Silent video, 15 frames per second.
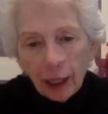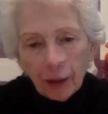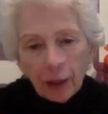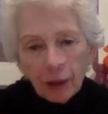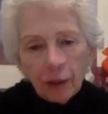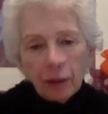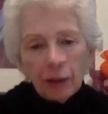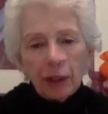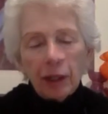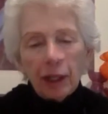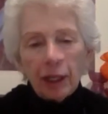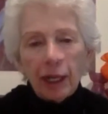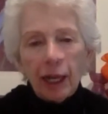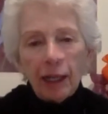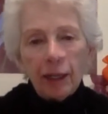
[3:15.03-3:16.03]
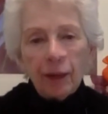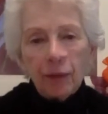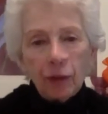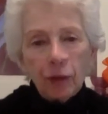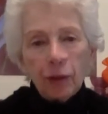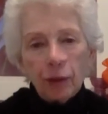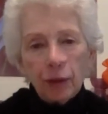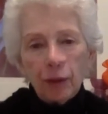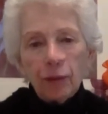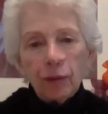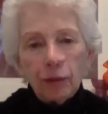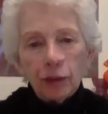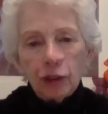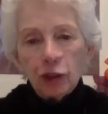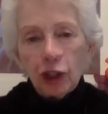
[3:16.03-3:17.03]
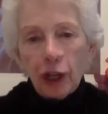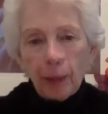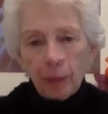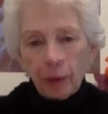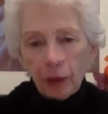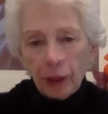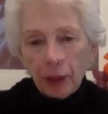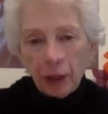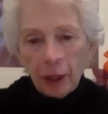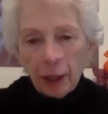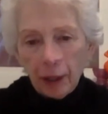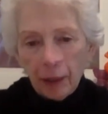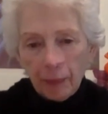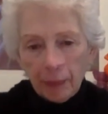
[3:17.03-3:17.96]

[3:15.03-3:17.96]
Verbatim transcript: The only thing I'd ever heard of was Chapel Hill.